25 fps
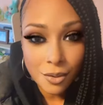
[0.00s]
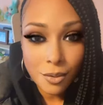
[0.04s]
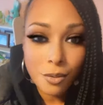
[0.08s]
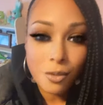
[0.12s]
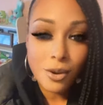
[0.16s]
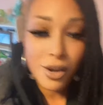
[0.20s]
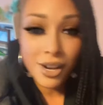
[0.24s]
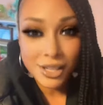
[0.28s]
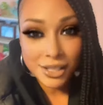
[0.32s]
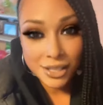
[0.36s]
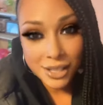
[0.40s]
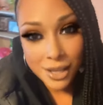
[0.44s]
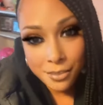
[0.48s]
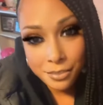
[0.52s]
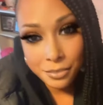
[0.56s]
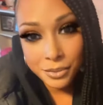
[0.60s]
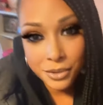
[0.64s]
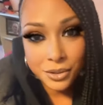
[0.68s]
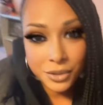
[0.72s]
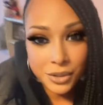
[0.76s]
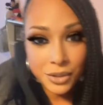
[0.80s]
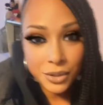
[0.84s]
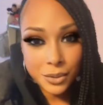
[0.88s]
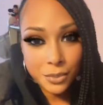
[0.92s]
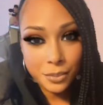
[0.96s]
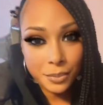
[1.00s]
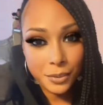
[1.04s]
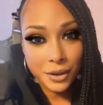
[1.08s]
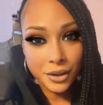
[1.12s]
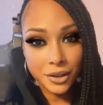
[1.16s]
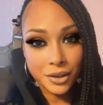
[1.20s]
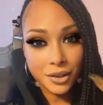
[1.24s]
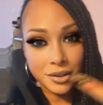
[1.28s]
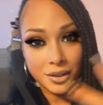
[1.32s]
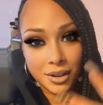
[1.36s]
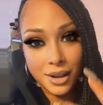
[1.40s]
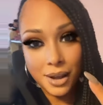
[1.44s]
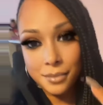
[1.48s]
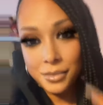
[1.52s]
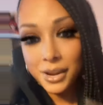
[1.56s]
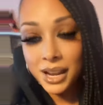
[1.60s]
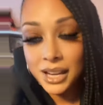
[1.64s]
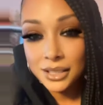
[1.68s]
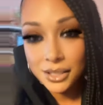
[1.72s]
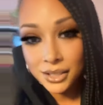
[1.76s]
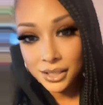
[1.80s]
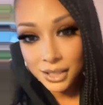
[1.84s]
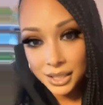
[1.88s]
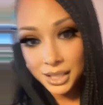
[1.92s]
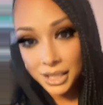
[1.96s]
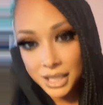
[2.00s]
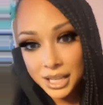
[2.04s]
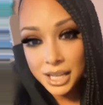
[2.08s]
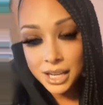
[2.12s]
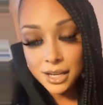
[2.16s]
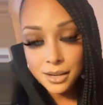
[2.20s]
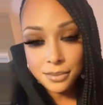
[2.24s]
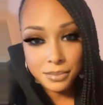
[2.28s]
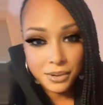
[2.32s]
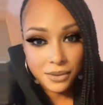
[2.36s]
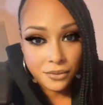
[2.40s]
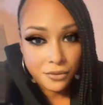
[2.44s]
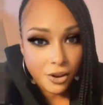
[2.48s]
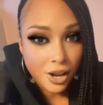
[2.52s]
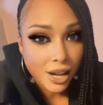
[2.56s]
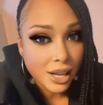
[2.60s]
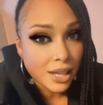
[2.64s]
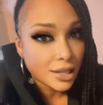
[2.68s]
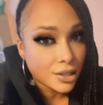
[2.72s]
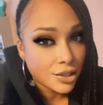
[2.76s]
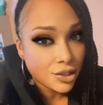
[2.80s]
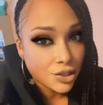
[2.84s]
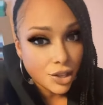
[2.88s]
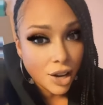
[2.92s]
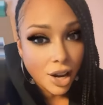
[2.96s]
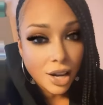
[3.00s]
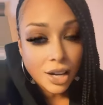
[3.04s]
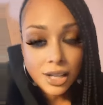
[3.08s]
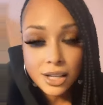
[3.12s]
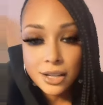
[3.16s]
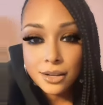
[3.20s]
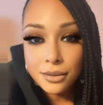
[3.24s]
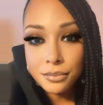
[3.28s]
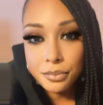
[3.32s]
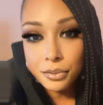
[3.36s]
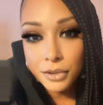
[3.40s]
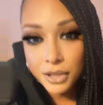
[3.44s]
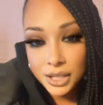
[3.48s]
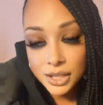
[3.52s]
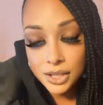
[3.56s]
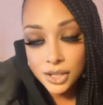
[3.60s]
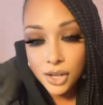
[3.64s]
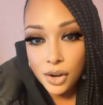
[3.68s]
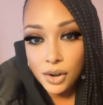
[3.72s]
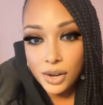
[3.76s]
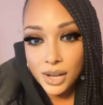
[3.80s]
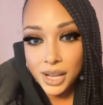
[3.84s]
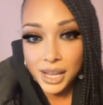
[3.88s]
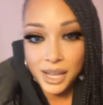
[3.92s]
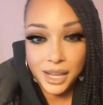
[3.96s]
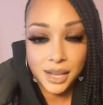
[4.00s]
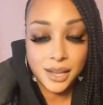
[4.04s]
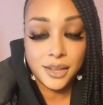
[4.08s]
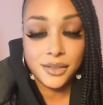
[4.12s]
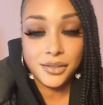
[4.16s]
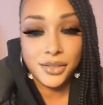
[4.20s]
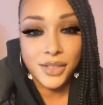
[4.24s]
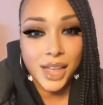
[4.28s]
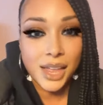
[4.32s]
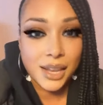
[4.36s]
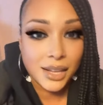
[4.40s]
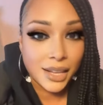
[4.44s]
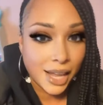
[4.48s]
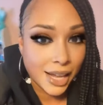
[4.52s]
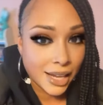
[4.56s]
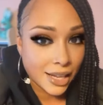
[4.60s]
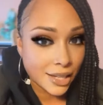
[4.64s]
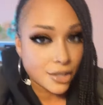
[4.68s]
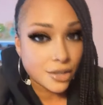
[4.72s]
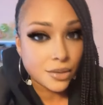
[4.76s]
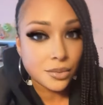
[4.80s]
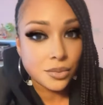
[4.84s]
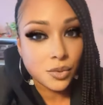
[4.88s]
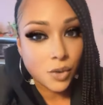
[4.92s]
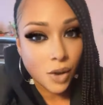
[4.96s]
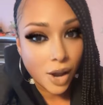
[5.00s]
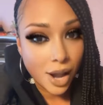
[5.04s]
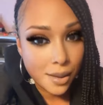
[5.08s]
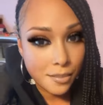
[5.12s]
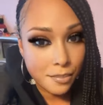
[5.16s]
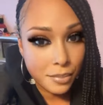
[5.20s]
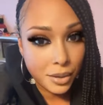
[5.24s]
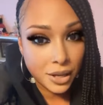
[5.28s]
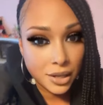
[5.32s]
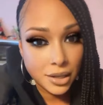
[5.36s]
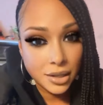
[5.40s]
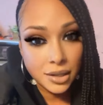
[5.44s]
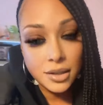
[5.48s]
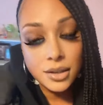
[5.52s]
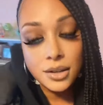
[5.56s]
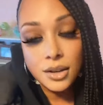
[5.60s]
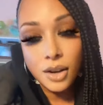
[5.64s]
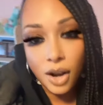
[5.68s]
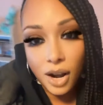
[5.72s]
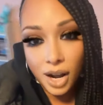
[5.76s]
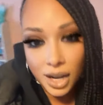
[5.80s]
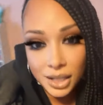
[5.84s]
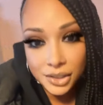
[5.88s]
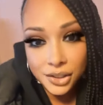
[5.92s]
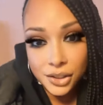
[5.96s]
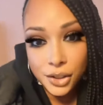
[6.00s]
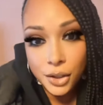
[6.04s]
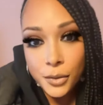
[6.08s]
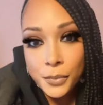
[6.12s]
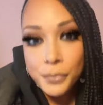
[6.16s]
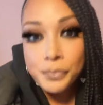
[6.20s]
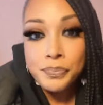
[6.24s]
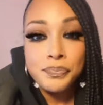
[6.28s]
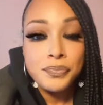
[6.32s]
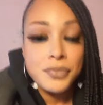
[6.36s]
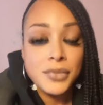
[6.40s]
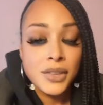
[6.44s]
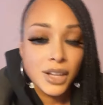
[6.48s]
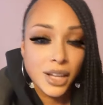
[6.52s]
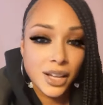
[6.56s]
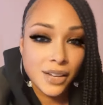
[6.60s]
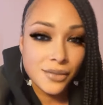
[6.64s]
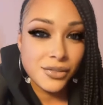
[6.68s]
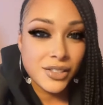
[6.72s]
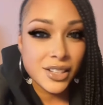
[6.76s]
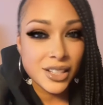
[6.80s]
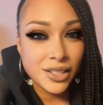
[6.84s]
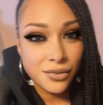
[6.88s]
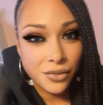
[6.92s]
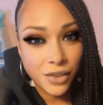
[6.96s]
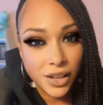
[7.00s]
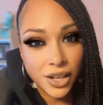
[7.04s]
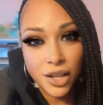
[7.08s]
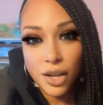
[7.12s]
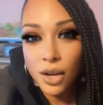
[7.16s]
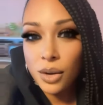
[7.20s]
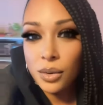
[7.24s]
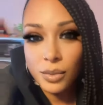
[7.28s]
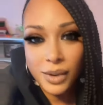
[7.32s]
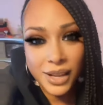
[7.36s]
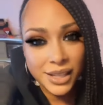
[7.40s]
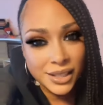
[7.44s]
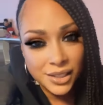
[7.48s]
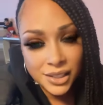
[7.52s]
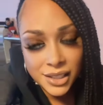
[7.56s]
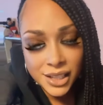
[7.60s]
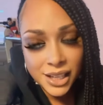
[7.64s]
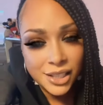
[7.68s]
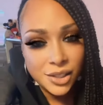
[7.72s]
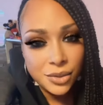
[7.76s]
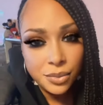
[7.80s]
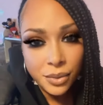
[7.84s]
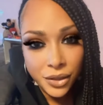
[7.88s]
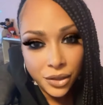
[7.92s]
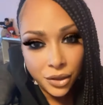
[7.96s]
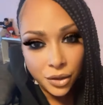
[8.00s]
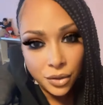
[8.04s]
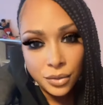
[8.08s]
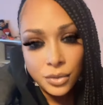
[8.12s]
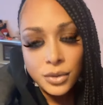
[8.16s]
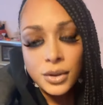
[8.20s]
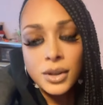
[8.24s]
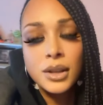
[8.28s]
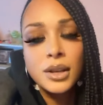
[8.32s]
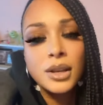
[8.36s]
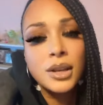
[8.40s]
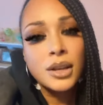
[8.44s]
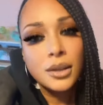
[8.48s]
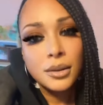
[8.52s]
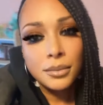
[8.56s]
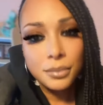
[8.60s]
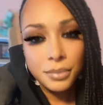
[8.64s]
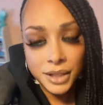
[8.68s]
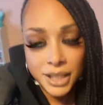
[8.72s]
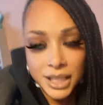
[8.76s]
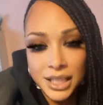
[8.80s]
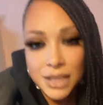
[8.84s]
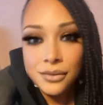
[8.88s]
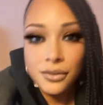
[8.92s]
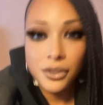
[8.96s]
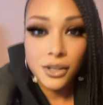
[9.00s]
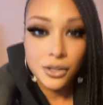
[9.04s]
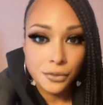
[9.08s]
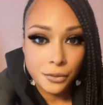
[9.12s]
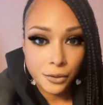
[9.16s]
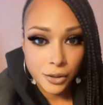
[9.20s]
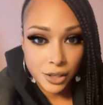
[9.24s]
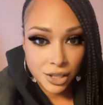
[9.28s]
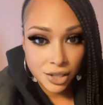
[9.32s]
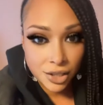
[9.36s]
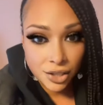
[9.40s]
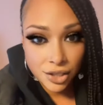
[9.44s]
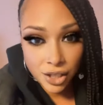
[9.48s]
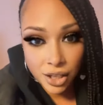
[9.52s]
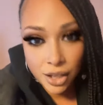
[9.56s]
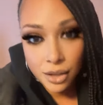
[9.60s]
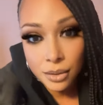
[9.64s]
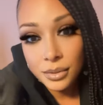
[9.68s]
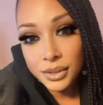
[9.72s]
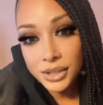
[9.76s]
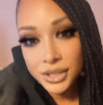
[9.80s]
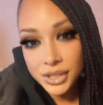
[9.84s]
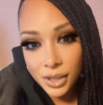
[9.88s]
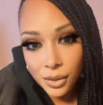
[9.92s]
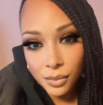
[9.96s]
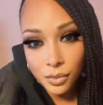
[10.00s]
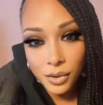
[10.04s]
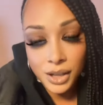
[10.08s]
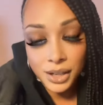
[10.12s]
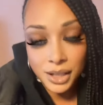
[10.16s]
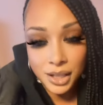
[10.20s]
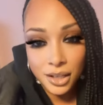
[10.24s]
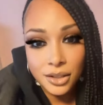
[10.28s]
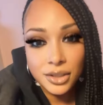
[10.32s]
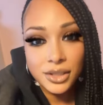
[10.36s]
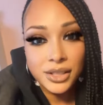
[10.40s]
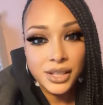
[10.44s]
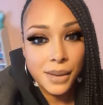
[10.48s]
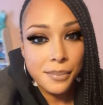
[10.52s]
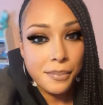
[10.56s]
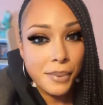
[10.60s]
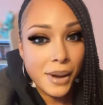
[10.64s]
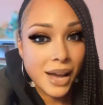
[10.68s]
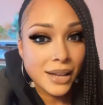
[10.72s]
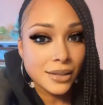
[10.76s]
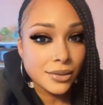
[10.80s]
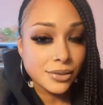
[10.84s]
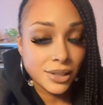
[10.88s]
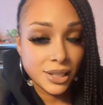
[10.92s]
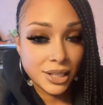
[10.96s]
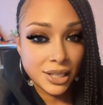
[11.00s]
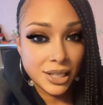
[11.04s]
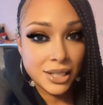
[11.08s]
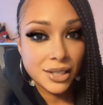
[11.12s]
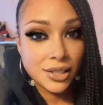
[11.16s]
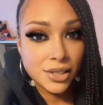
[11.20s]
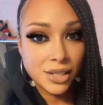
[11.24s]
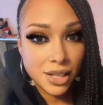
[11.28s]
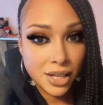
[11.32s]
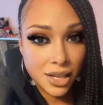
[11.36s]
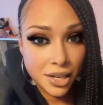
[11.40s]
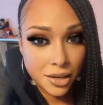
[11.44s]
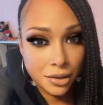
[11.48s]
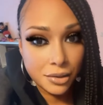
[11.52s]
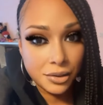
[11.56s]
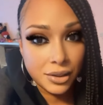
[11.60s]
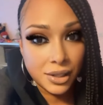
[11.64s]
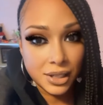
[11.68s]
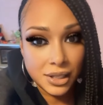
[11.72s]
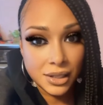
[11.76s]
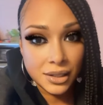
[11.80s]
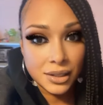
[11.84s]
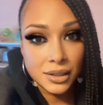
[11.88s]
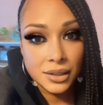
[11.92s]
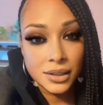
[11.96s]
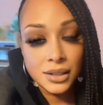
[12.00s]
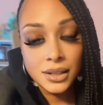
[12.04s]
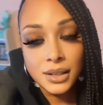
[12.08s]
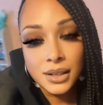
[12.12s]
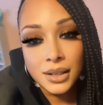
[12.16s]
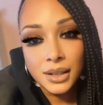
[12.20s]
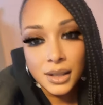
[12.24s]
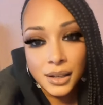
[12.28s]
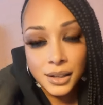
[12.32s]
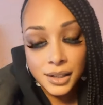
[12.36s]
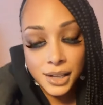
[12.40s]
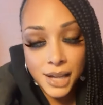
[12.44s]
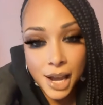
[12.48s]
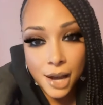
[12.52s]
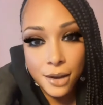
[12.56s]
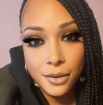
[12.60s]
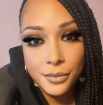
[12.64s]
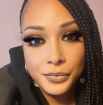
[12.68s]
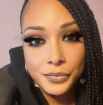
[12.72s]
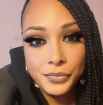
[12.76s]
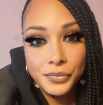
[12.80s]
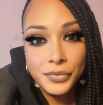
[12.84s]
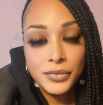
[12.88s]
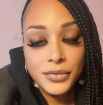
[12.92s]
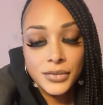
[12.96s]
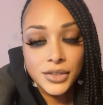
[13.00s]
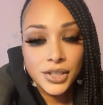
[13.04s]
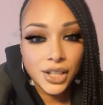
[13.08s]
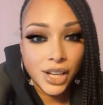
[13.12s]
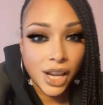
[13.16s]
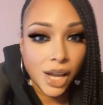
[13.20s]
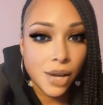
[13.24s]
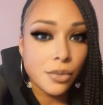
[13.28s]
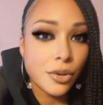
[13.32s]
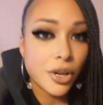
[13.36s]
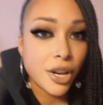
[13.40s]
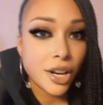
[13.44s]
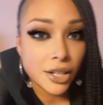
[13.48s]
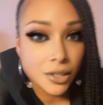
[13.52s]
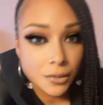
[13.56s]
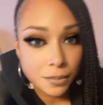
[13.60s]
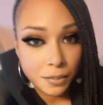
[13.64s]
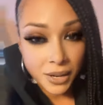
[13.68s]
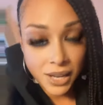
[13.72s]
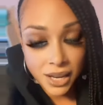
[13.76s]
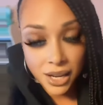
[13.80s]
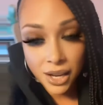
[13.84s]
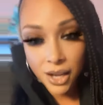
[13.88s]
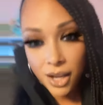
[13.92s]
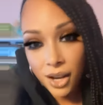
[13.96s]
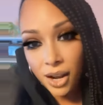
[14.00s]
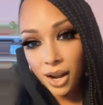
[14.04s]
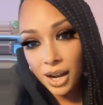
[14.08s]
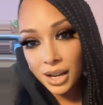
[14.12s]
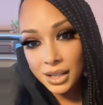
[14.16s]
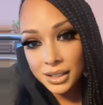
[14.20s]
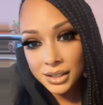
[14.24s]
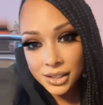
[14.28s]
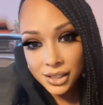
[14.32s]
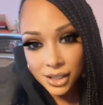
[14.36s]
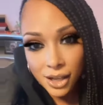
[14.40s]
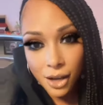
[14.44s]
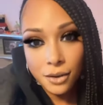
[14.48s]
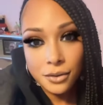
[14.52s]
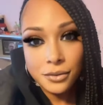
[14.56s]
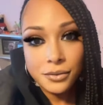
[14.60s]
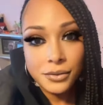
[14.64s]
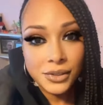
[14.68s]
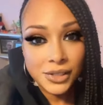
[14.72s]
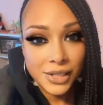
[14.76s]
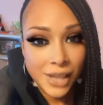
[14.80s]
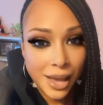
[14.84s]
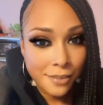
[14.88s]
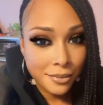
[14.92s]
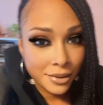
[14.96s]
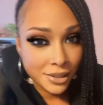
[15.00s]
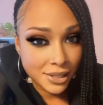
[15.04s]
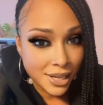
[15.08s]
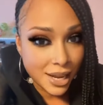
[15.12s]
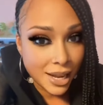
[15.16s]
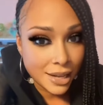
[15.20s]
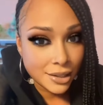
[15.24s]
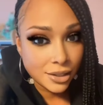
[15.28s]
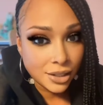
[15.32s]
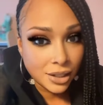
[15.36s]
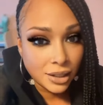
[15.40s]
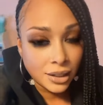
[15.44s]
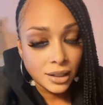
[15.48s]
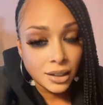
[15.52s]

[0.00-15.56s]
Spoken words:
What is up, YouTube world? I'm Ashley D. Before I get started, please go ahead and hit that like and subscribe button. Also, if this video resonates with you, please feel free to share it with someone else that possibly needs to hear this. Now, today we are speaking on self-sabotaging.